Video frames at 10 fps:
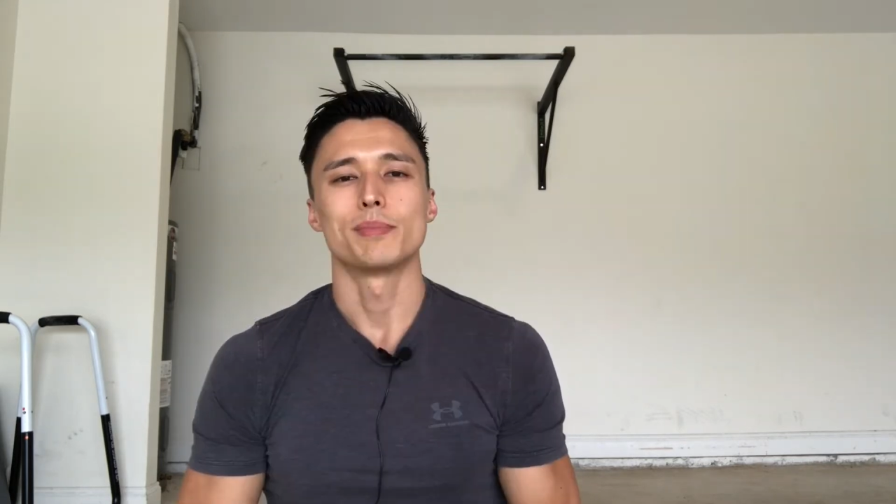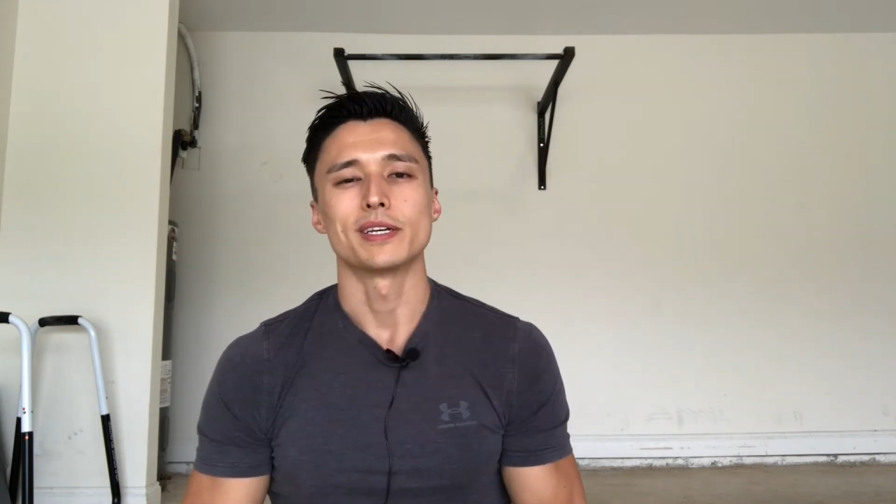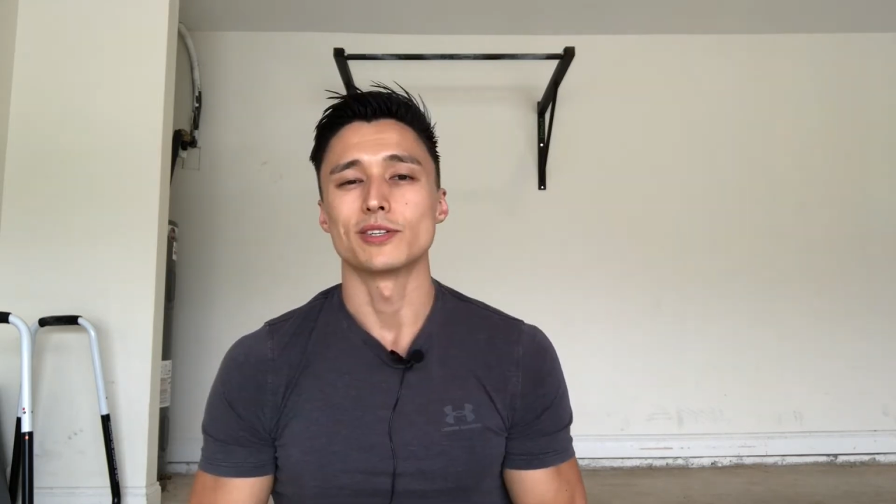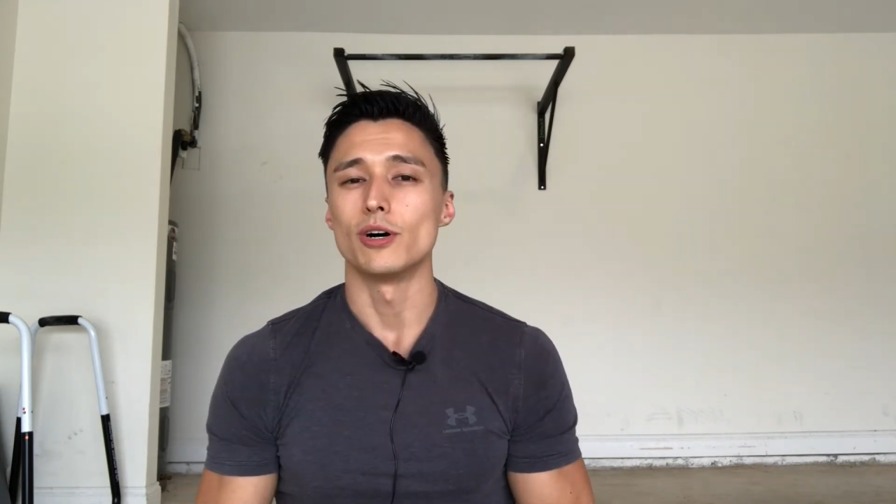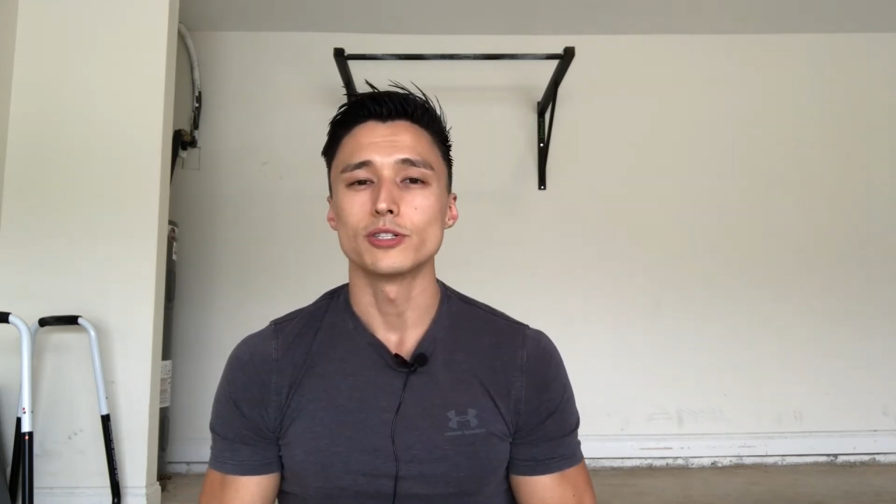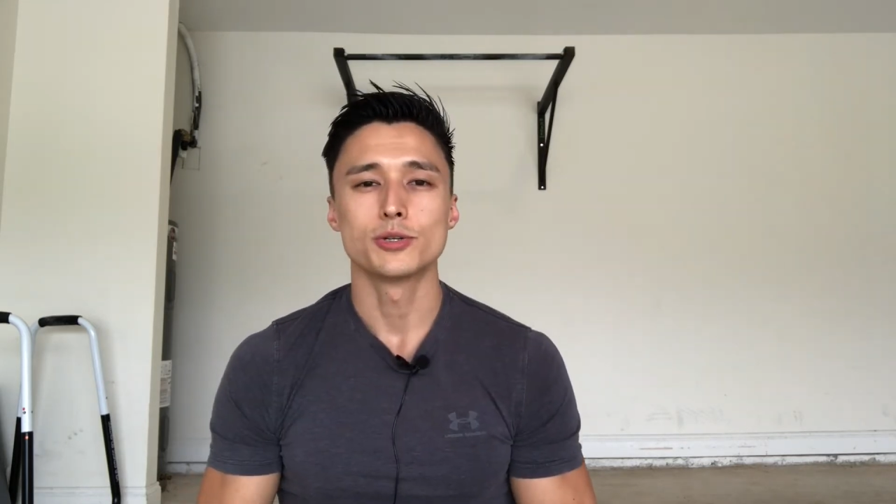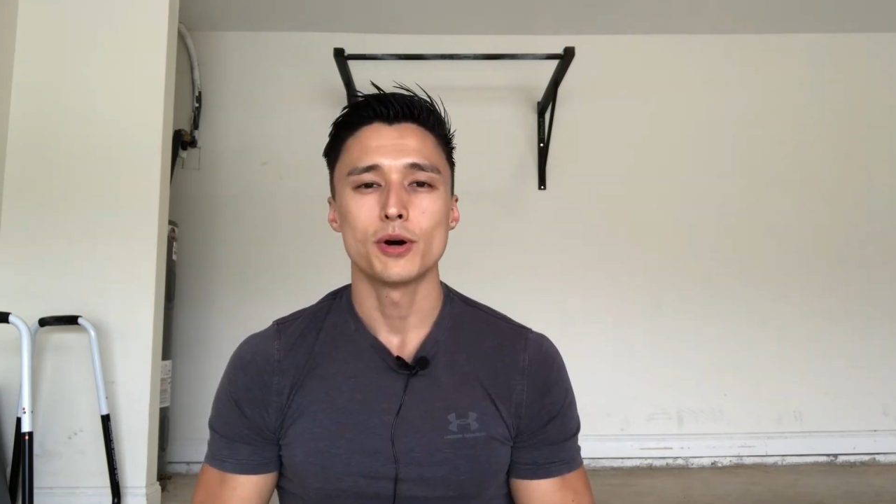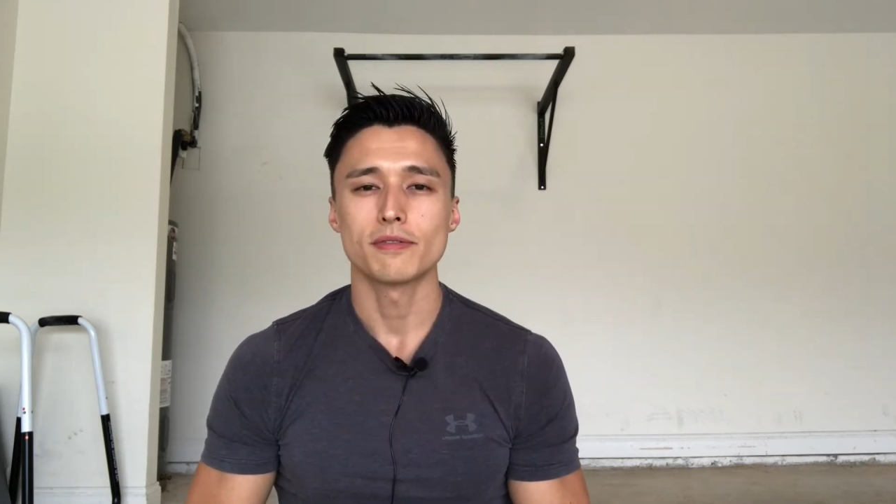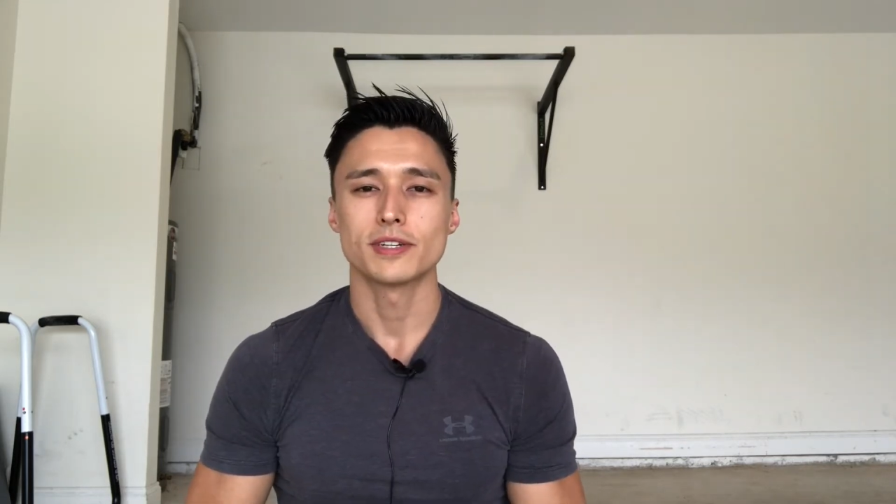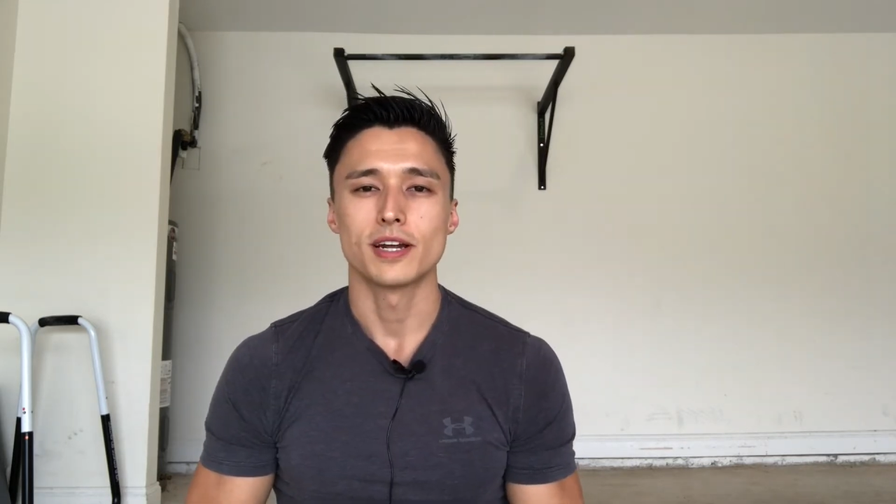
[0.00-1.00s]
Because all too
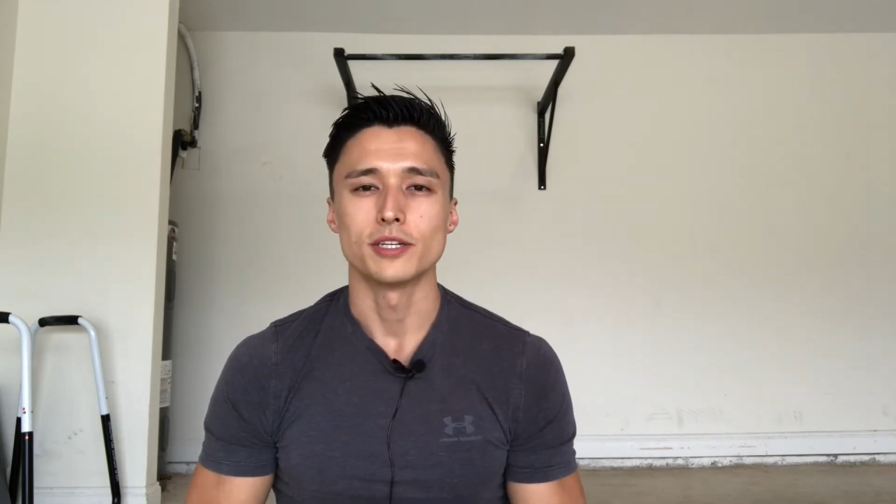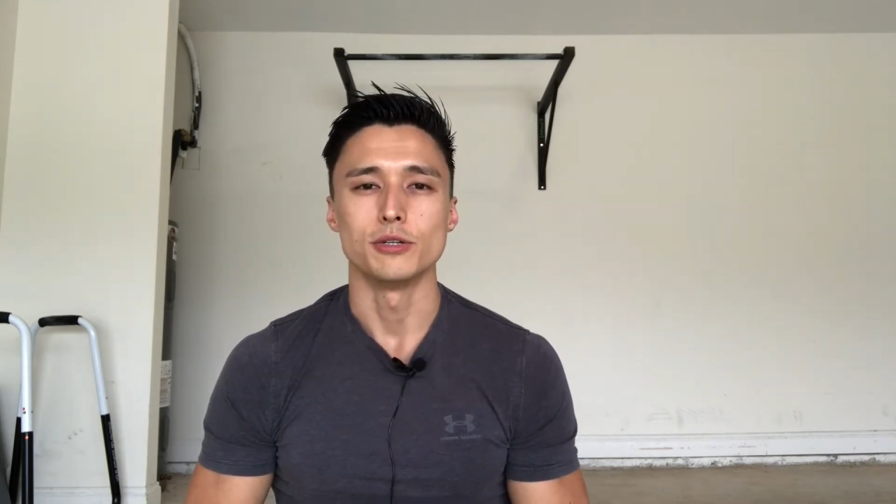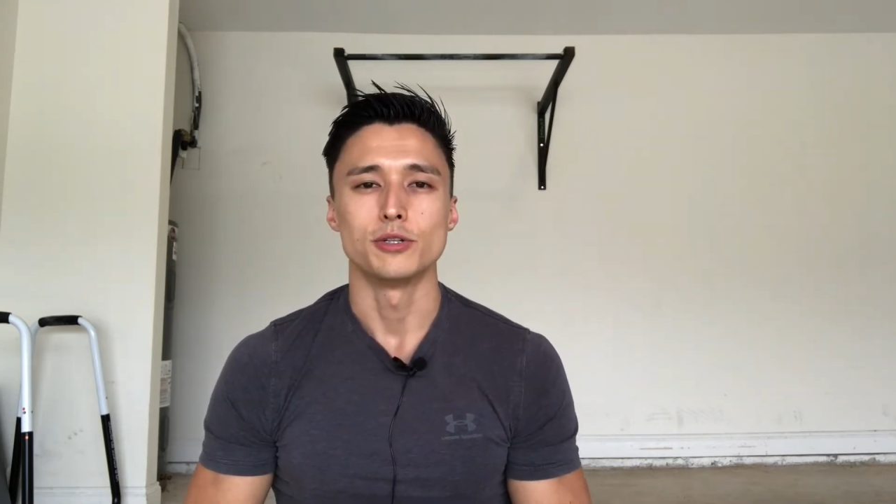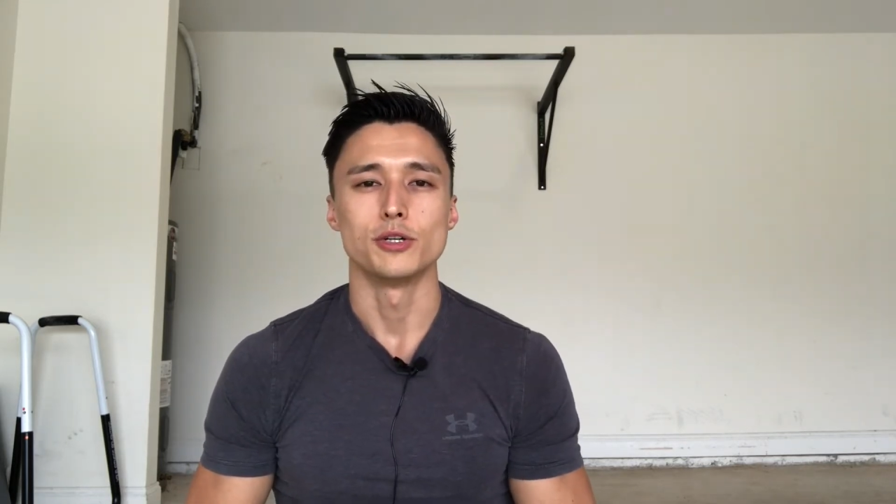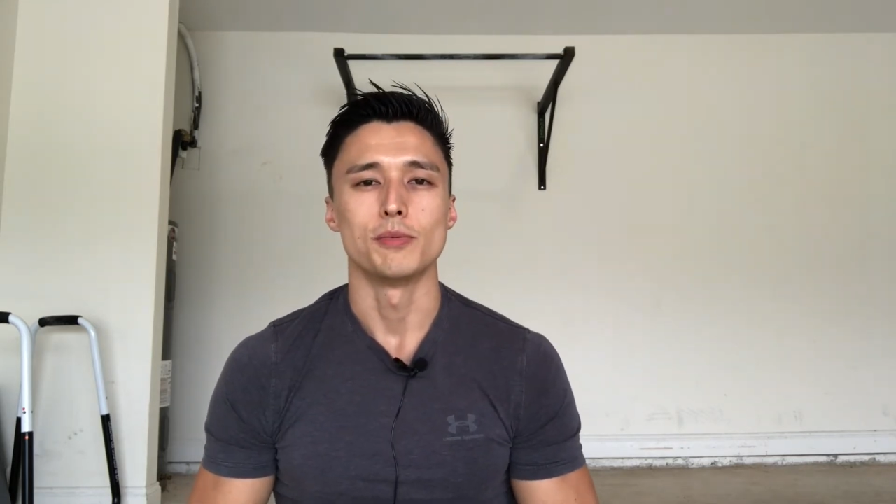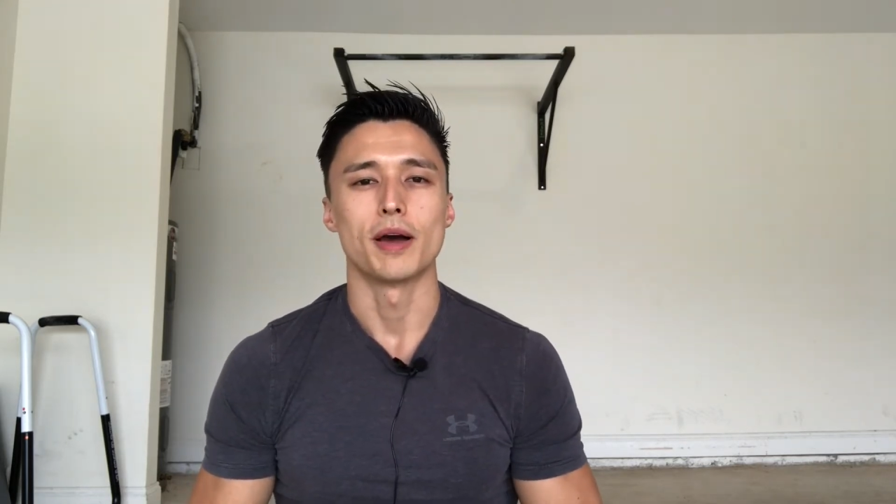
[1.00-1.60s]
often on YouTube,